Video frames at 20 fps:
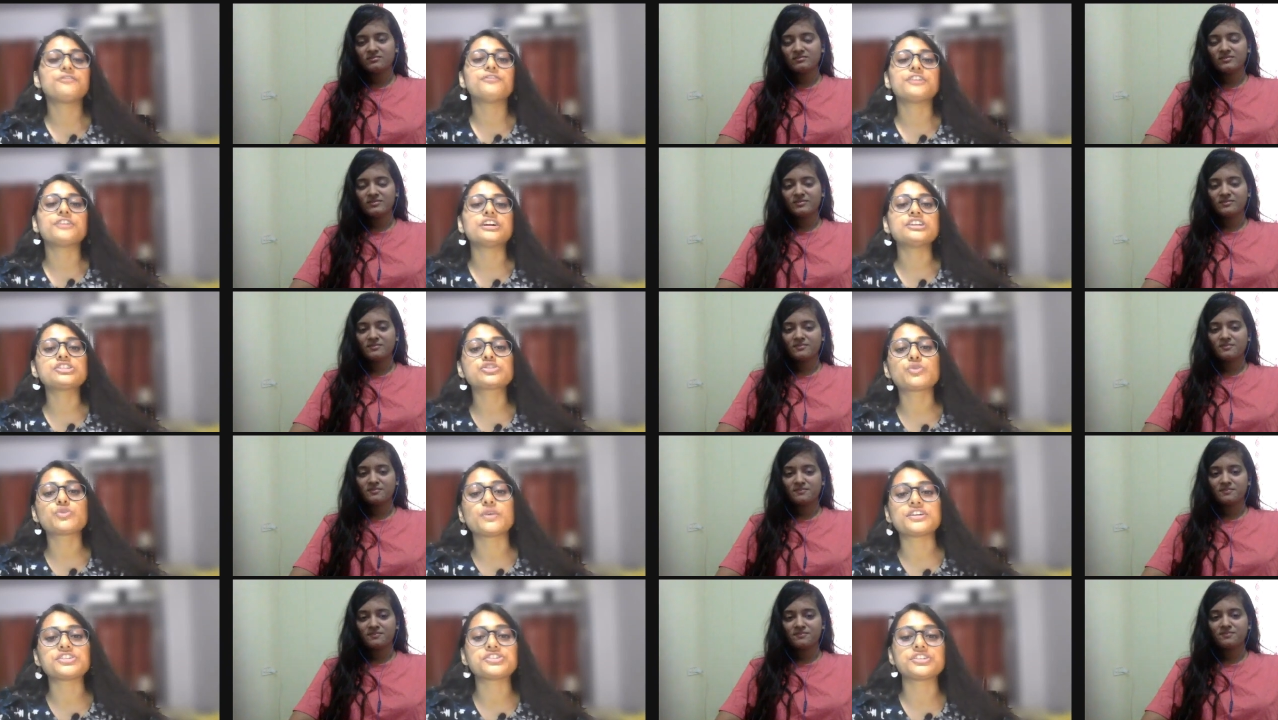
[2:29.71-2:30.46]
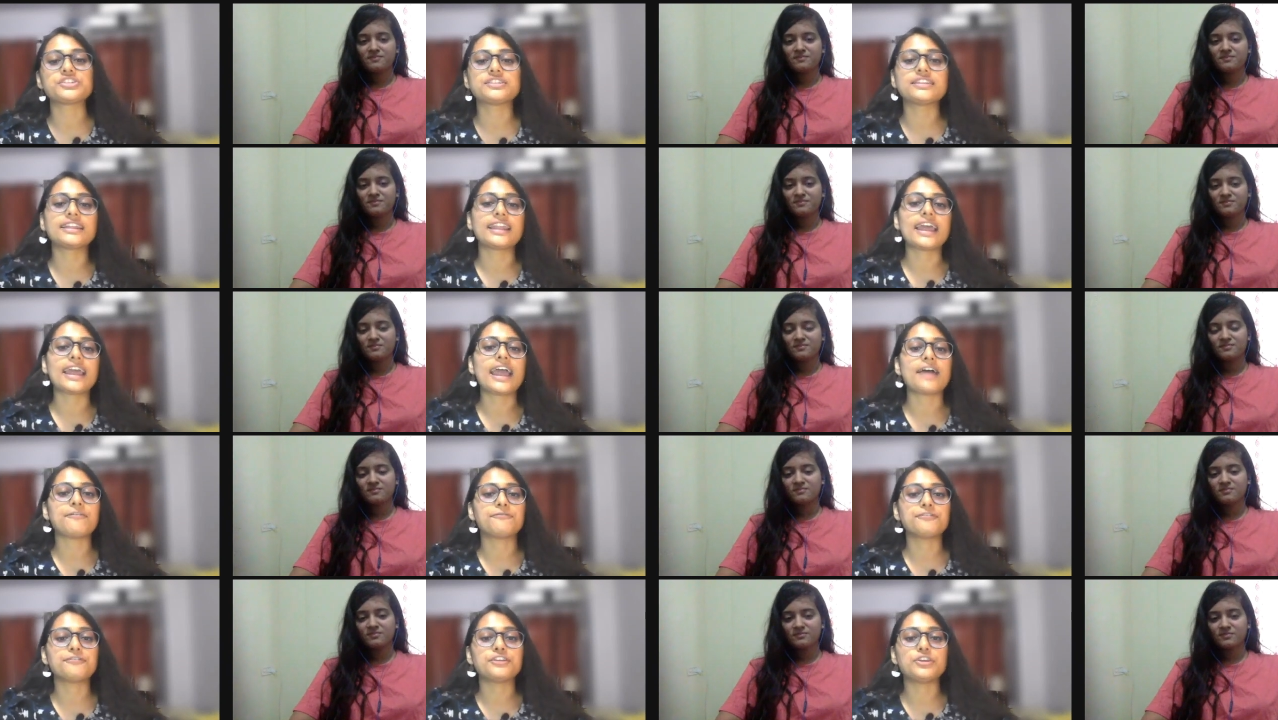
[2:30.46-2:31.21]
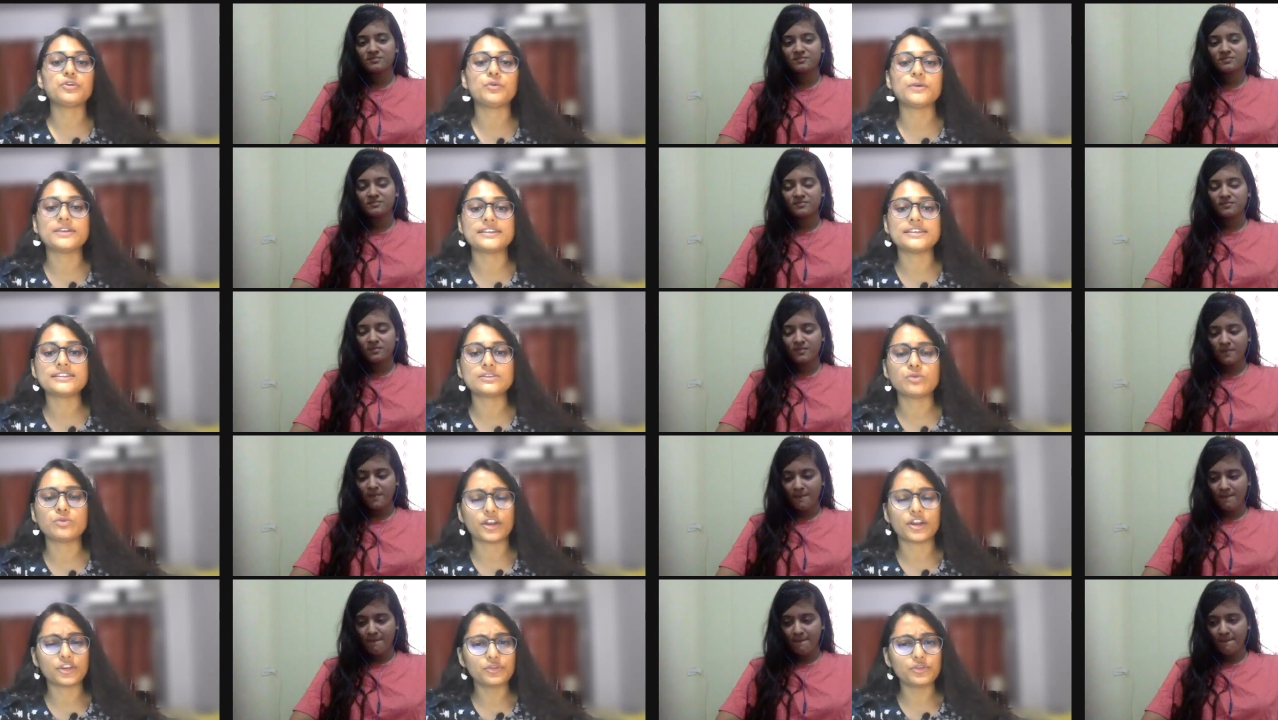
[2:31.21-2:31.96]
Speaker 1: The first question that I have for you is
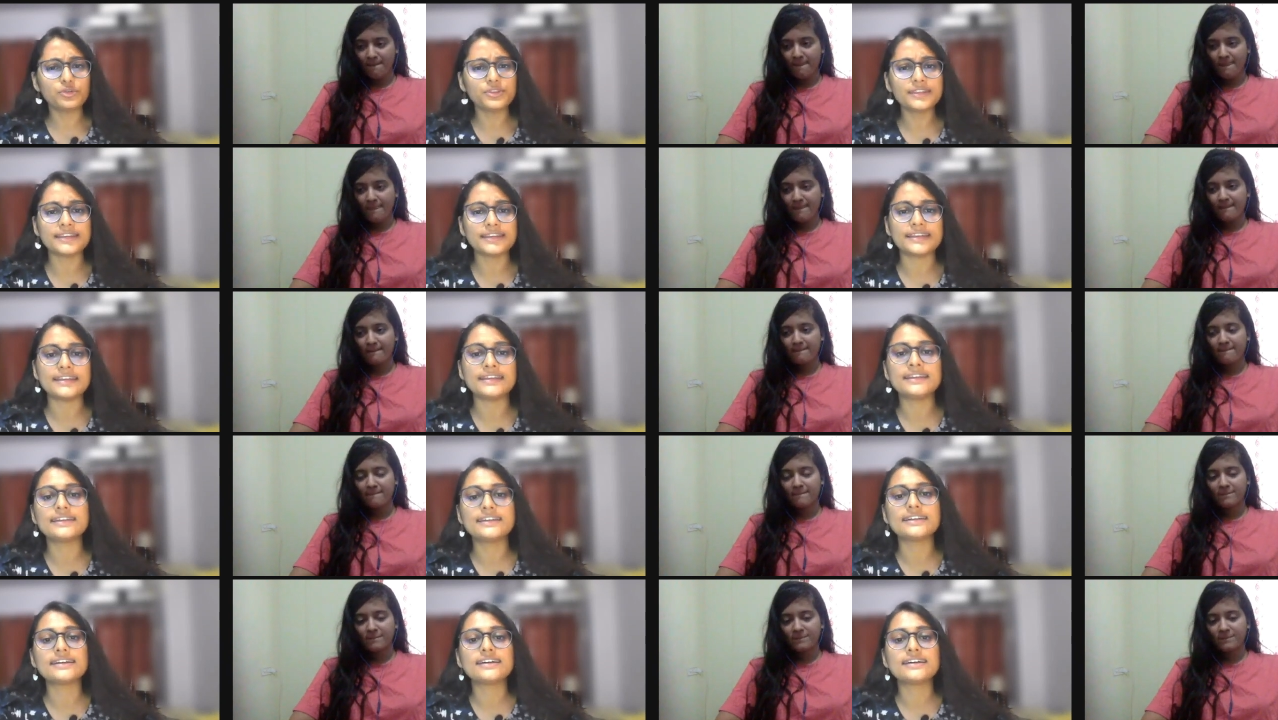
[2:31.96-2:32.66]
what do you think?